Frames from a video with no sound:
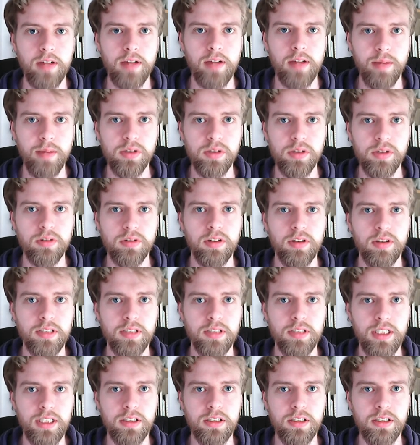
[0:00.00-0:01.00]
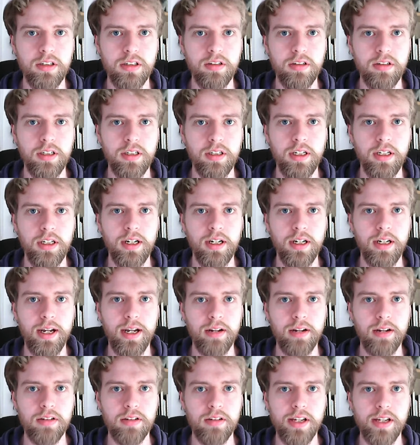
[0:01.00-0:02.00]
Amazon Cognito
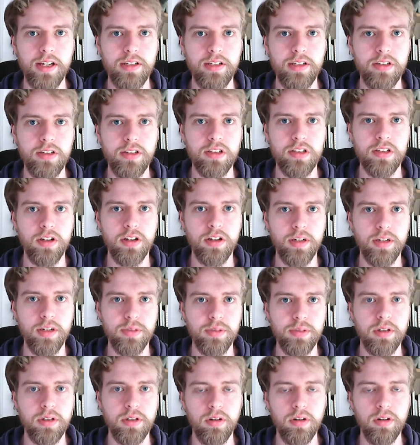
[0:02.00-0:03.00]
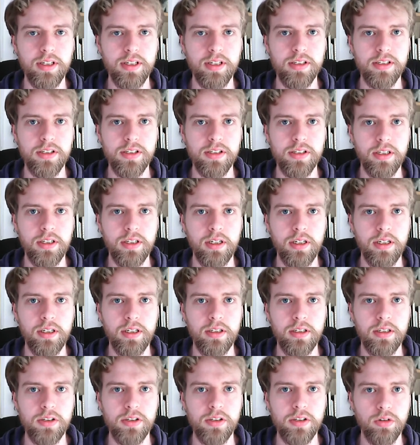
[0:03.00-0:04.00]
handles our users' signups and logins,
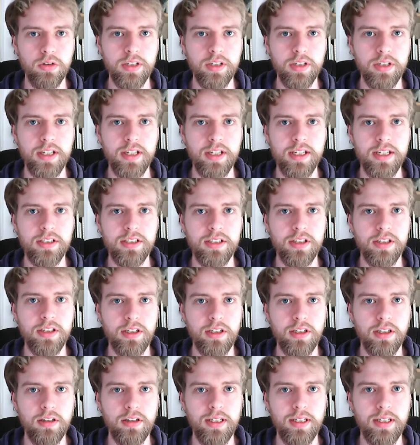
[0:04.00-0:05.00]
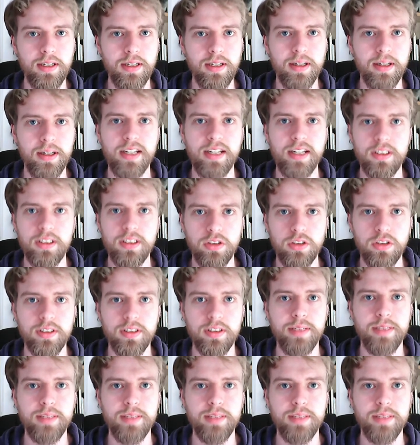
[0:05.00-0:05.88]
storing their data securely and ensuring